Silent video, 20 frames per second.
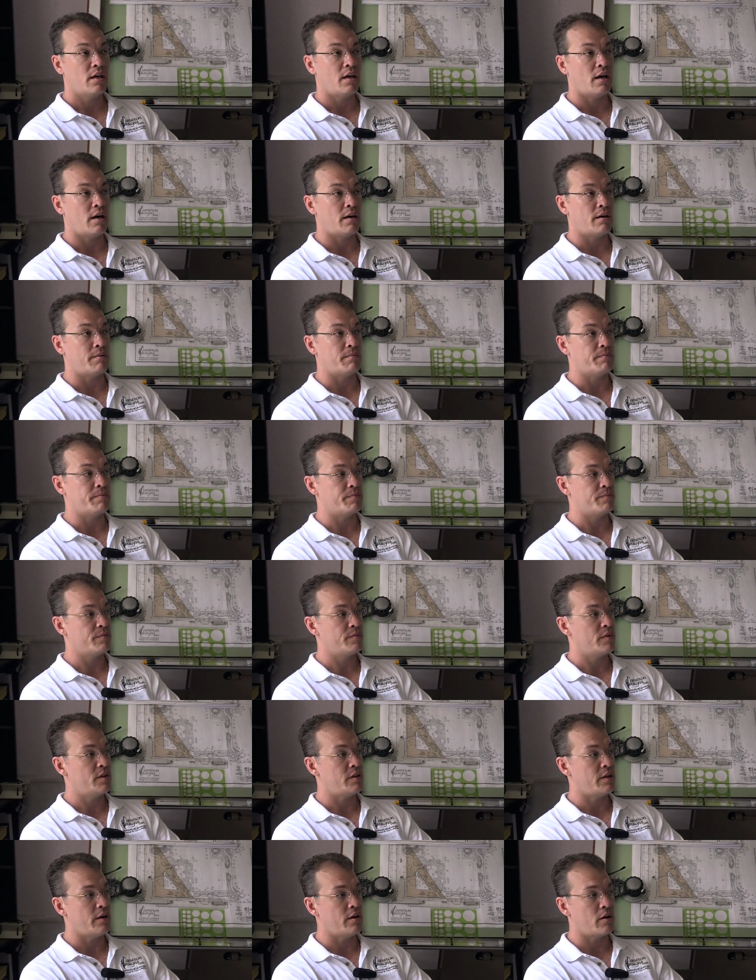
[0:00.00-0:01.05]
The
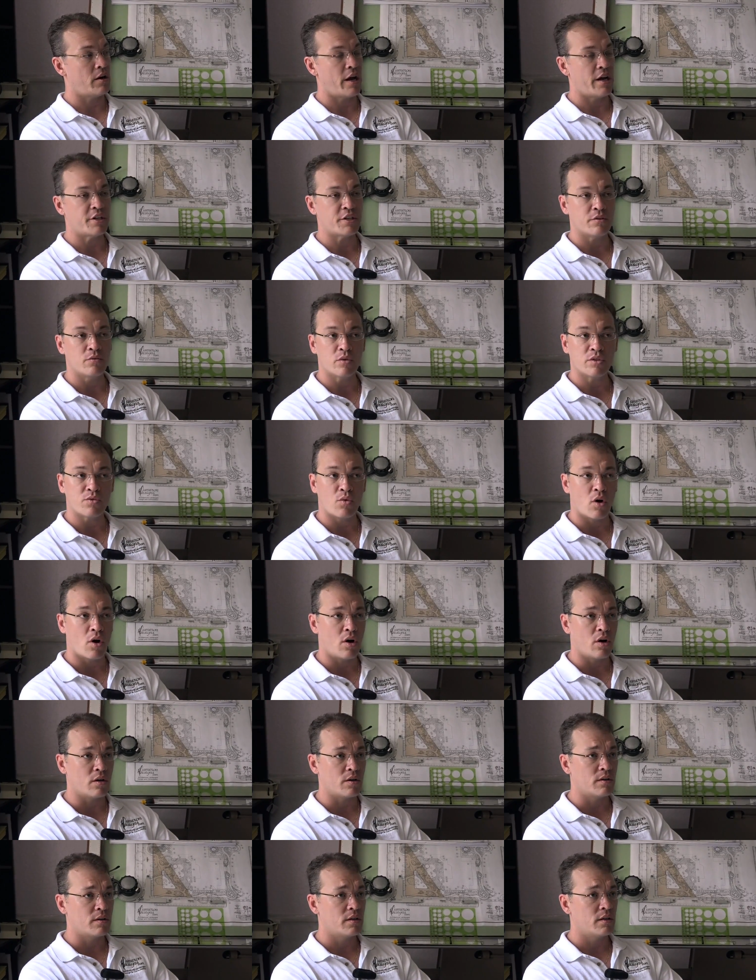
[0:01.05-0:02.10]
irrigation was
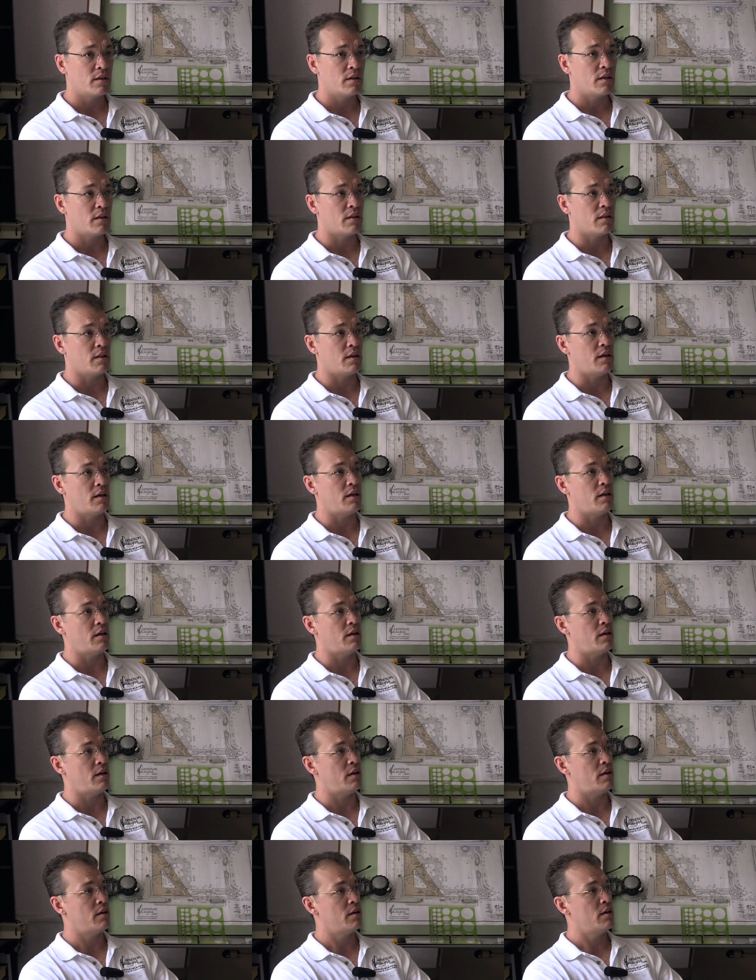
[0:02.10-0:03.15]
wrong,
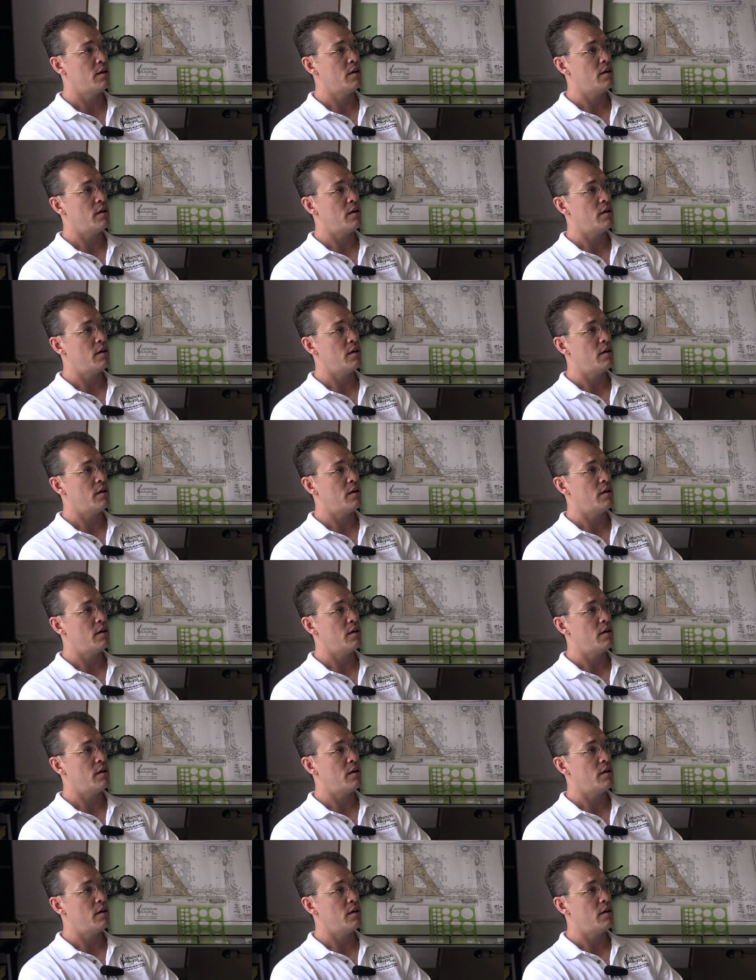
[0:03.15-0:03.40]
the